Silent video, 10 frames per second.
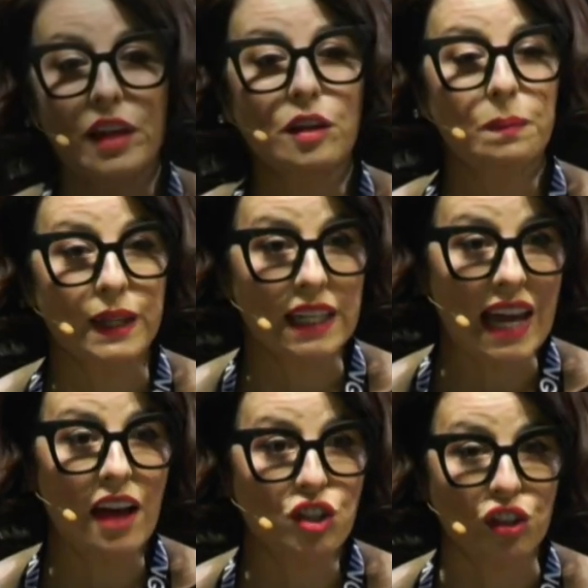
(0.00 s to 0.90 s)
you're picking
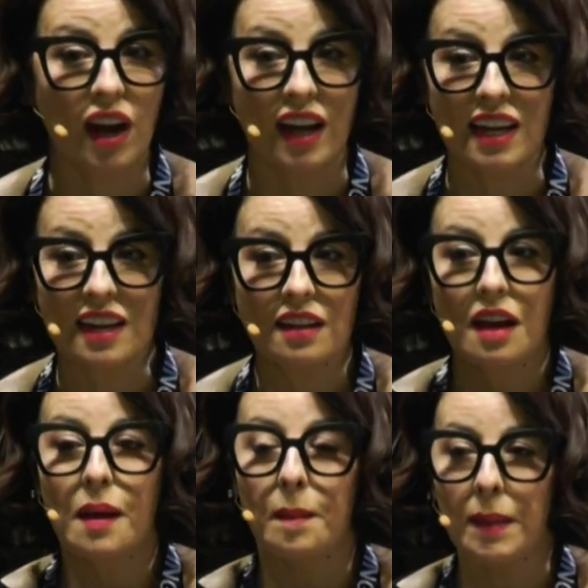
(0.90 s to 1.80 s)
out your honey,
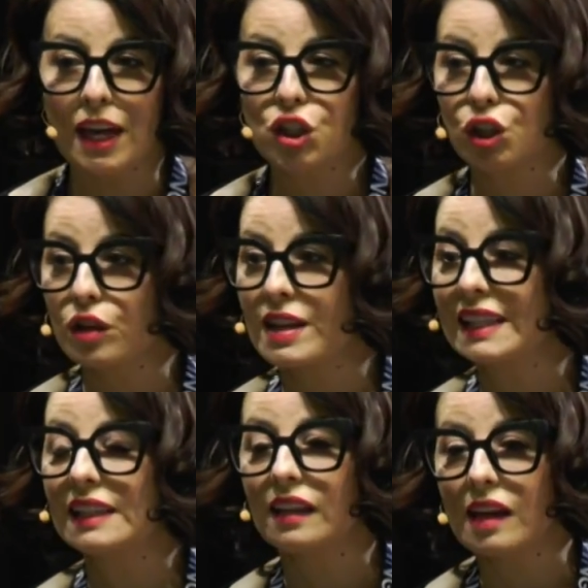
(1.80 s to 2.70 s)
make sure that
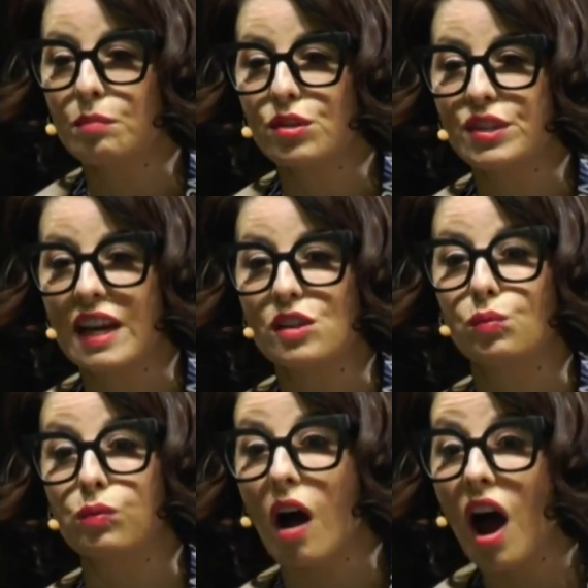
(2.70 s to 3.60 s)
the label says
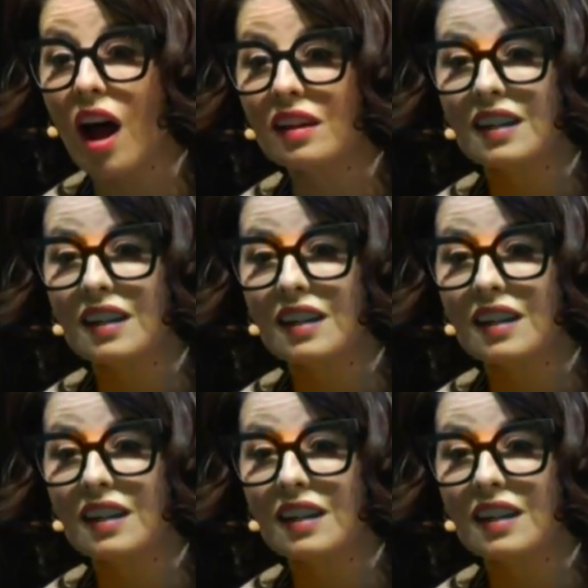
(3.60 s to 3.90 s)
raw